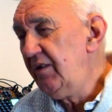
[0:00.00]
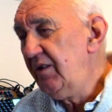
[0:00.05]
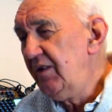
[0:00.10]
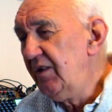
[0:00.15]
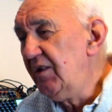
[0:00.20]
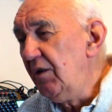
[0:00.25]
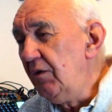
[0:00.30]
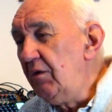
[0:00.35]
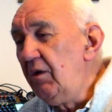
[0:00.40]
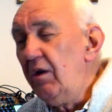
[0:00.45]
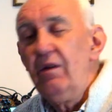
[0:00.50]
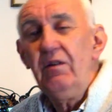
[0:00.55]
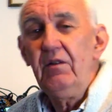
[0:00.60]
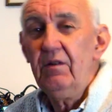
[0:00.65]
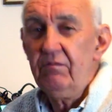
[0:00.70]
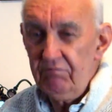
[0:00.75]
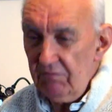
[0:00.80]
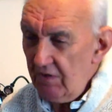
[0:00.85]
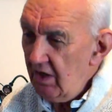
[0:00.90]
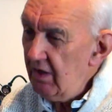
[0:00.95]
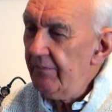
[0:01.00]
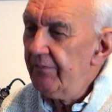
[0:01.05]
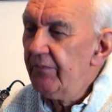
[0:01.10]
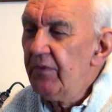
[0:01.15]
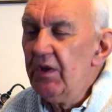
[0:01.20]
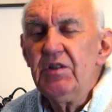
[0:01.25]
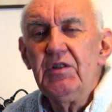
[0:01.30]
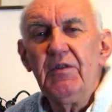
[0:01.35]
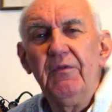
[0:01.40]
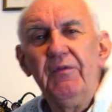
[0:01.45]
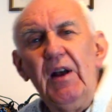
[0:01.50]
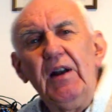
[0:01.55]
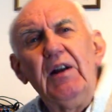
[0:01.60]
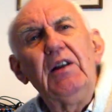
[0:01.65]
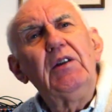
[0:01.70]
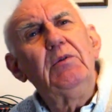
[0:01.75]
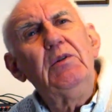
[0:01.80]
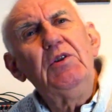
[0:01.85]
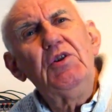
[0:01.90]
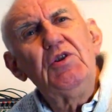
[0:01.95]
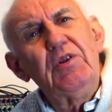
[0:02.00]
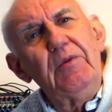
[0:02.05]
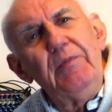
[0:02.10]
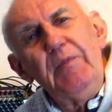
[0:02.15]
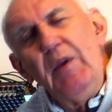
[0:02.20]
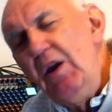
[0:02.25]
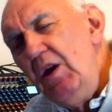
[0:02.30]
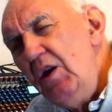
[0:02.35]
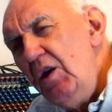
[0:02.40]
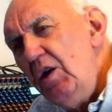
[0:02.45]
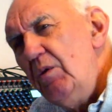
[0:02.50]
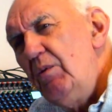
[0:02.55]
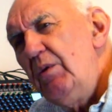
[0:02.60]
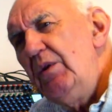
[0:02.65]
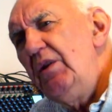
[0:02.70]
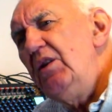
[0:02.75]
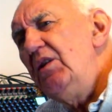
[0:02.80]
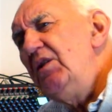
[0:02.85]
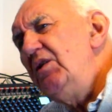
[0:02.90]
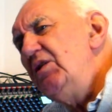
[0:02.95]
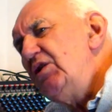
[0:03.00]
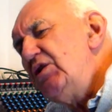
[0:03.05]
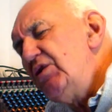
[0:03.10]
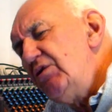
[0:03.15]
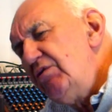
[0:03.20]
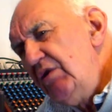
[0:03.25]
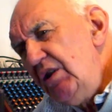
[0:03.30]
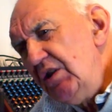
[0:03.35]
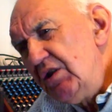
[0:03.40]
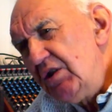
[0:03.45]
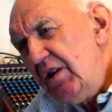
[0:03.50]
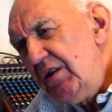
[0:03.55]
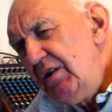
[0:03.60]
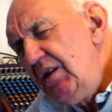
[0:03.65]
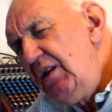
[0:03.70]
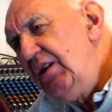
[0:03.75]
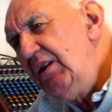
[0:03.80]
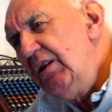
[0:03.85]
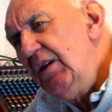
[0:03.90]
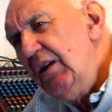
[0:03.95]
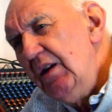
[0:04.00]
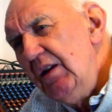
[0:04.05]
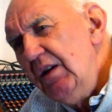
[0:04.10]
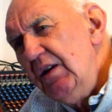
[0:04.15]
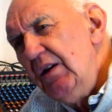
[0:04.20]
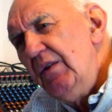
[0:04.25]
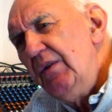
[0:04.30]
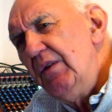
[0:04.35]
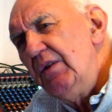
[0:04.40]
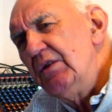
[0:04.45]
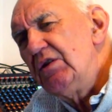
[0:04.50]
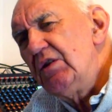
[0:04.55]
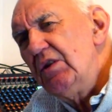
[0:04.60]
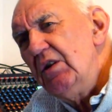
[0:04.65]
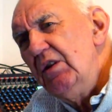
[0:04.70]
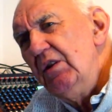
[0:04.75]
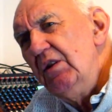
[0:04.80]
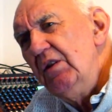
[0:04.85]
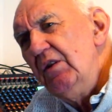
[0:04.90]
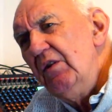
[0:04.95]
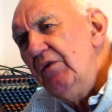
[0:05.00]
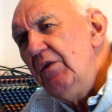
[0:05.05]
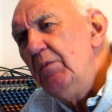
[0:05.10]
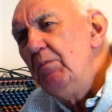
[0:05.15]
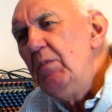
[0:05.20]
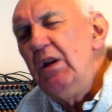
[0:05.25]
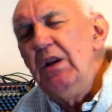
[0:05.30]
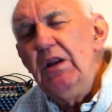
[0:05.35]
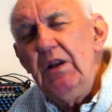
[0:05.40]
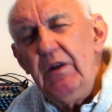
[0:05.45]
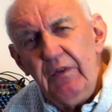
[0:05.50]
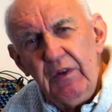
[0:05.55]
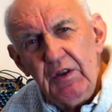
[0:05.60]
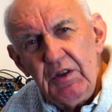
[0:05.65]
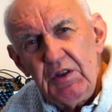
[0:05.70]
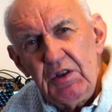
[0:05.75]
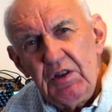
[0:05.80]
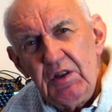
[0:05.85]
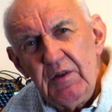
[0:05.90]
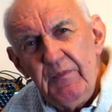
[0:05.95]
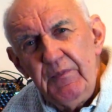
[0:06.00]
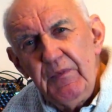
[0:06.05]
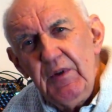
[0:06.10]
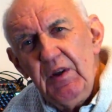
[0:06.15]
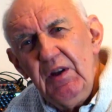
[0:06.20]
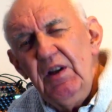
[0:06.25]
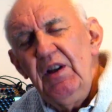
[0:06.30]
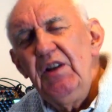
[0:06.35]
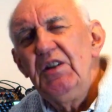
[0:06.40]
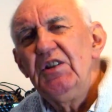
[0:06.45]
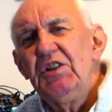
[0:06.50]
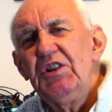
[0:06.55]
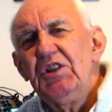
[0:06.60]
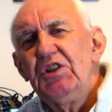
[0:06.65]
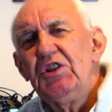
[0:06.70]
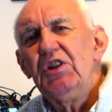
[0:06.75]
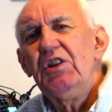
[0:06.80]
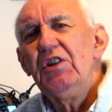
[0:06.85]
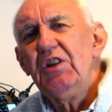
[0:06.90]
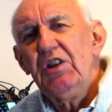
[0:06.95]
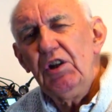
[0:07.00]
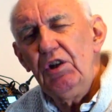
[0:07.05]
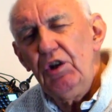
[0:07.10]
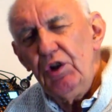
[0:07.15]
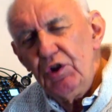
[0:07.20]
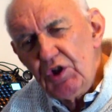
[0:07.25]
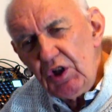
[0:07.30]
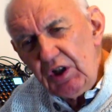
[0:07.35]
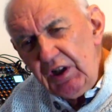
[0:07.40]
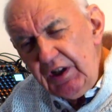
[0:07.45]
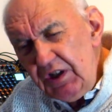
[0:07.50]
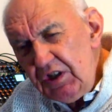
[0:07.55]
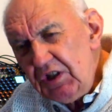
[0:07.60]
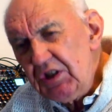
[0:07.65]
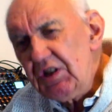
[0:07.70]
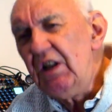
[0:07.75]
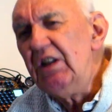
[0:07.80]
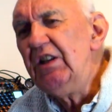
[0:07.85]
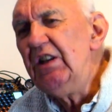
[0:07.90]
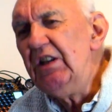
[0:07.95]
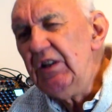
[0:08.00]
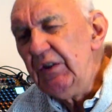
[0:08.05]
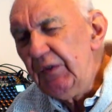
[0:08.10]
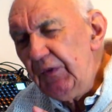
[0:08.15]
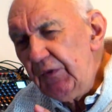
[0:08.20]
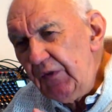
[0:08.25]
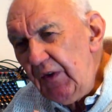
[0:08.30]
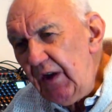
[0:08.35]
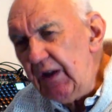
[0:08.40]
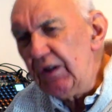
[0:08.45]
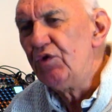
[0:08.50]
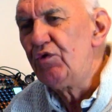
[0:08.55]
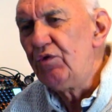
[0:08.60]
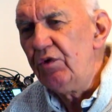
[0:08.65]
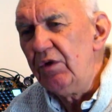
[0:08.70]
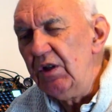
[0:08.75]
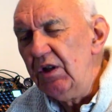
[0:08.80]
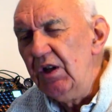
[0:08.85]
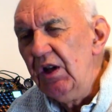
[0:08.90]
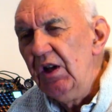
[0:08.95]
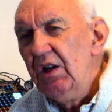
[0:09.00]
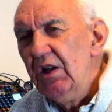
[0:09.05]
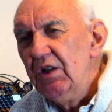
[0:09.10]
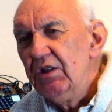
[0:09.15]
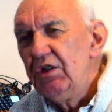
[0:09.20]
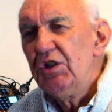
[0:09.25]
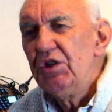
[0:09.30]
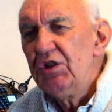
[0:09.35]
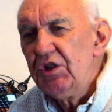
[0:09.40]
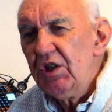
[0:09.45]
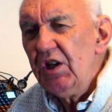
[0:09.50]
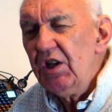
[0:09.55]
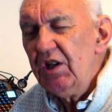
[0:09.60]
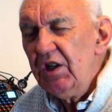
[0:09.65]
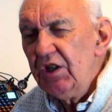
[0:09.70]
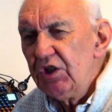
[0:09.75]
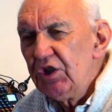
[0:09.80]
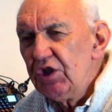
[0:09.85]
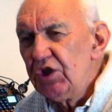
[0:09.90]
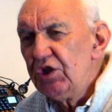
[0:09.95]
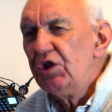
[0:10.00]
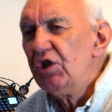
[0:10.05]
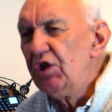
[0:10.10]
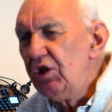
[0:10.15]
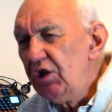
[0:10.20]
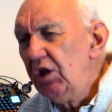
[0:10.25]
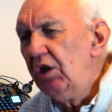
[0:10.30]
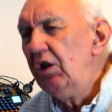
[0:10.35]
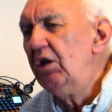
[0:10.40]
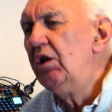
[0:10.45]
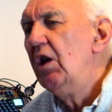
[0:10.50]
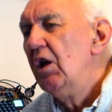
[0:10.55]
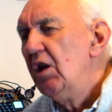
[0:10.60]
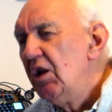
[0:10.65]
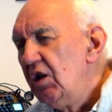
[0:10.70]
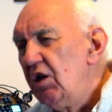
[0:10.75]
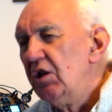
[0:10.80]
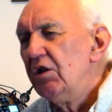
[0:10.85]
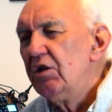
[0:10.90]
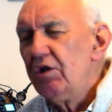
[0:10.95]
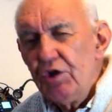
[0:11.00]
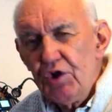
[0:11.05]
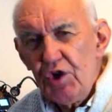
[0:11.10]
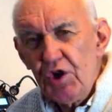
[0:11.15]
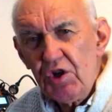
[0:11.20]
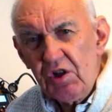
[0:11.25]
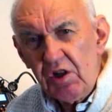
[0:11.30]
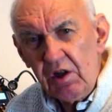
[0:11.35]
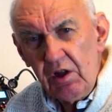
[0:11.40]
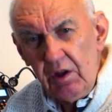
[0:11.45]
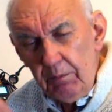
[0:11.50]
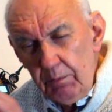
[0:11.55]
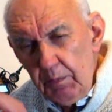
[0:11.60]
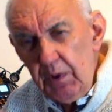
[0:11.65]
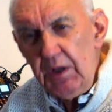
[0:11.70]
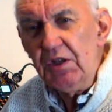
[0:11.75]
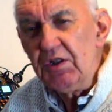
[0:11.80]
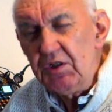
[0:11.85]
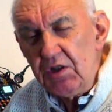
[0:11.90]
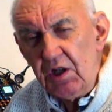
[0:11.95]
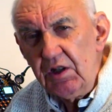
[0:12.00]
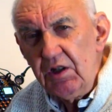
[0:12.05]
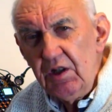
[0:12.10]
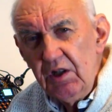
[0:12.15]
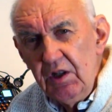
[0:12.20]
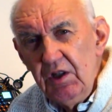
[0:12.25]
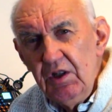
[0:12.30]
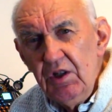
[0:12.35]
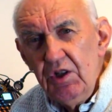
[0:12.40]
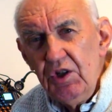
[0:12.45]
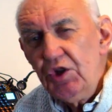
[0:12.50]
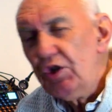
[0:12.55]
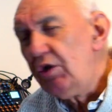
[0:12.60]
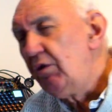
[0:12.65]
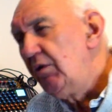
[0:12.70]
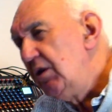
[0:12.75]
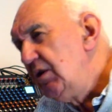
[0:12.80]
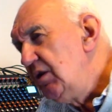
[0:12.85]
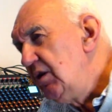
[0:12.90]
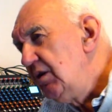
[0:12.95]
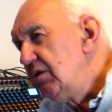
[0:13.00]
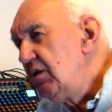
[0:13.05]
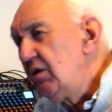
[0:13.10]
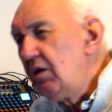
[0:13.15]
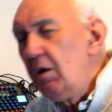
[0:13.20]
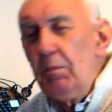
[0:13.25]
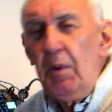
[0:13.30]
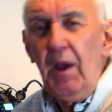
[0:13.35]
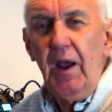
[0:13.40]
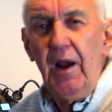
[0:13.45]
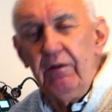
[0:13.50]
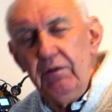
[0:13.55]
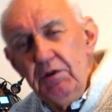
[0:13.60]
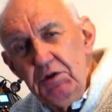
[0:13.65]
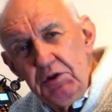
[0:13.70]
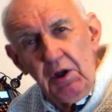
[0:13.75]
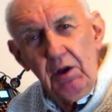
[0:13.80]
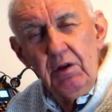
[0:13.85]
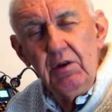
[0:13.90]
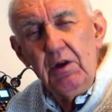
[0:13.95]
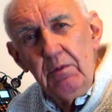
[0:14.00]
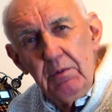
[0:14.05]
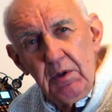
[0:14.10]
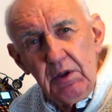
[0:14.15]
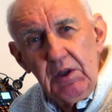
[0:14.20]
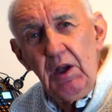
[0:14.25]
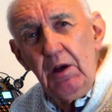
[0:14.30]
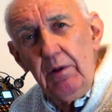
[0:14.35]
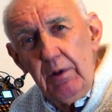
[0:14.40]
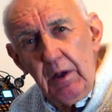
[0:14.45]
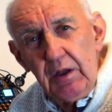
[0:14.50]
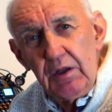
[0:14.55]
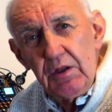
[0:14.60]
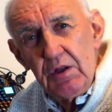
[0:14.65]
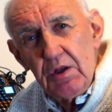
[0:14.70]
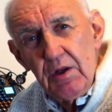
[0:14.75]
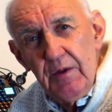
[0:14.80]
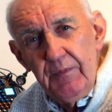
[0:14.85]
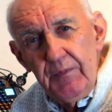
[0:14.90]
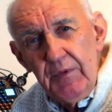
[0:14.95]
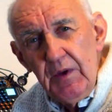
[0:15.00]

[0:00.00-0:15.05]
You know, it's a valid question. Well, the answer is, I think that for many of us, it's psychologically satisfactory to see an external largish meter showing that the power is going up the coax